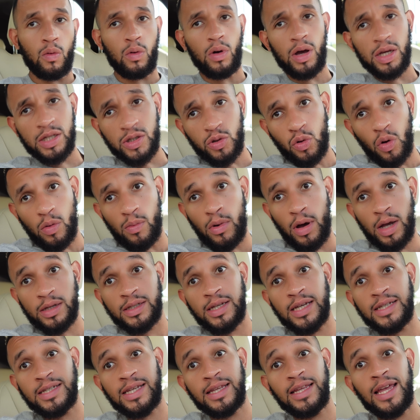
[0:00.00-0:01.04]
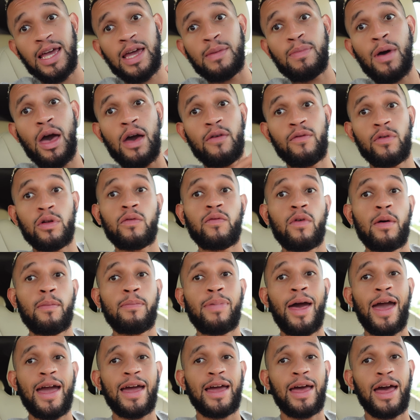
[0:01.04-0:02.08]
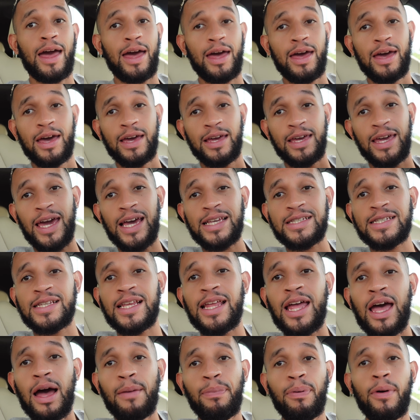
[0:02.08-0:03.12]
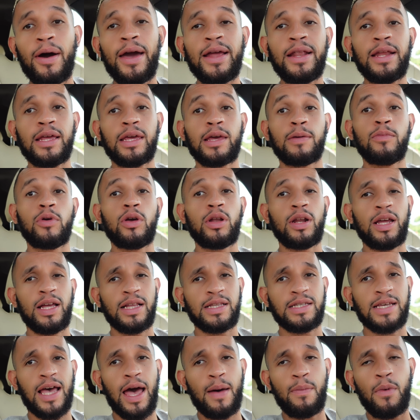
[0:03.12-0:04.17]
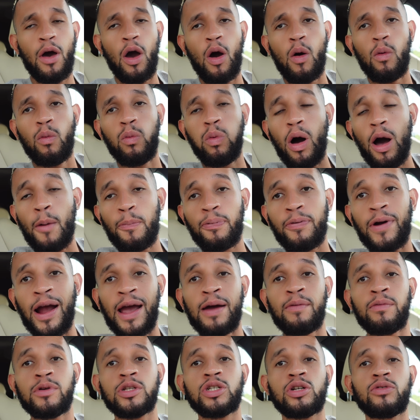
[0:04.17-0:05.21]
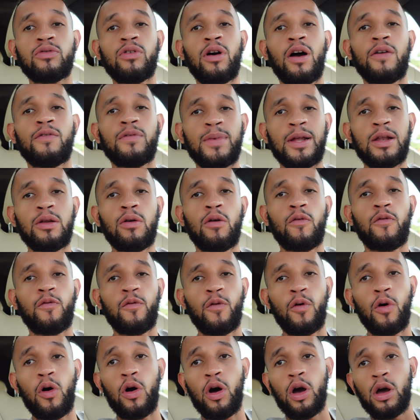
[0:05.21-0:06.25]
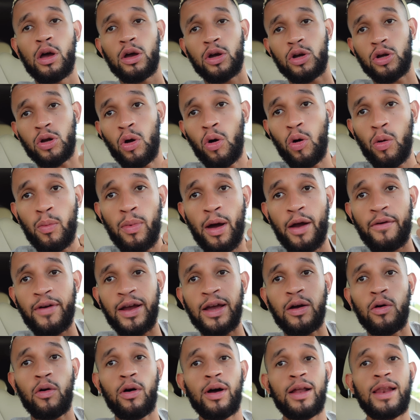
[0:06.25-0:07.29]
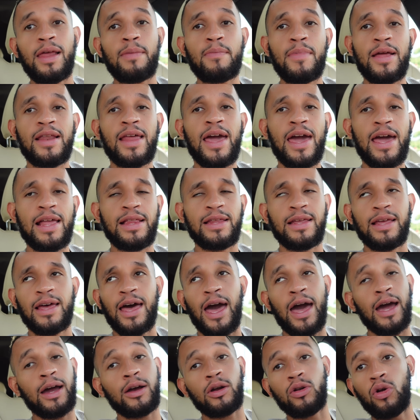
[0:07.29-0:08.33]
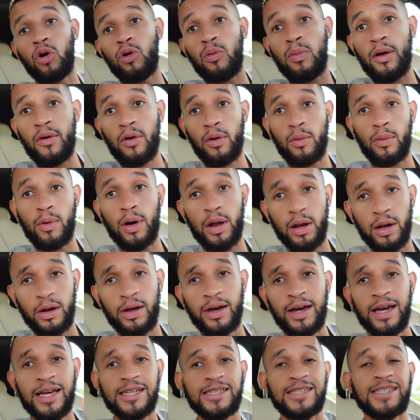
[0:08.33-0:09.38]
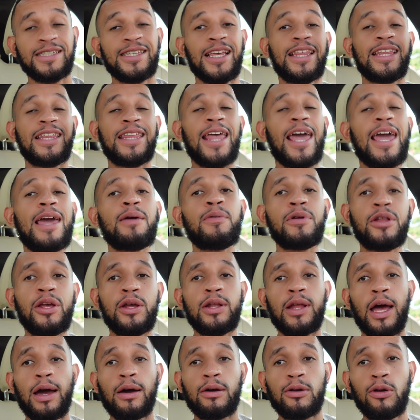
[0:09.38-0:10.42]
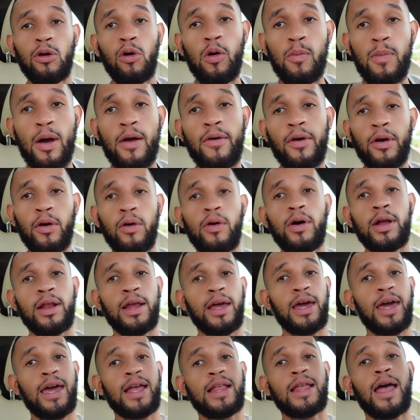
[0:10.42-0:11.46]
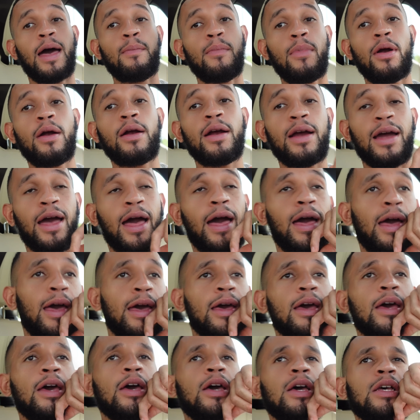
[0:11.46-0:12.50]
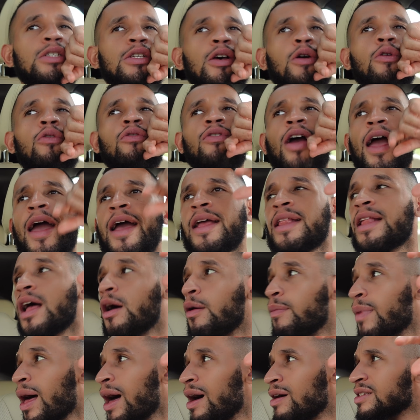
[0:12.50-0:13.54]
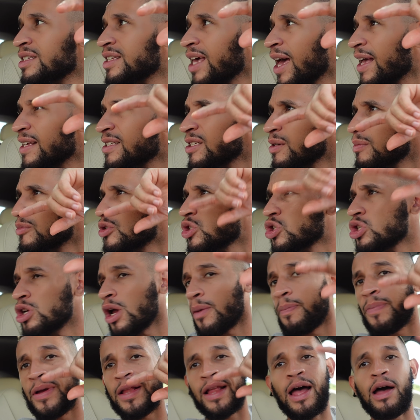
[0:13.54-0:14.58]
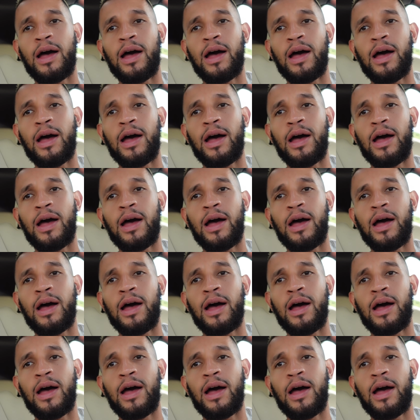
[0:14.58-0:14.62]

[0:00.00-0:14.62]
What's good Mars Today back with another banger. Yesterday I put in the community tab, what prime would you rather me look for? Glowberry or lemonade? And Glowberry won. So today we're doing a Glowberry hunt in America. So right now I'm outside some shopping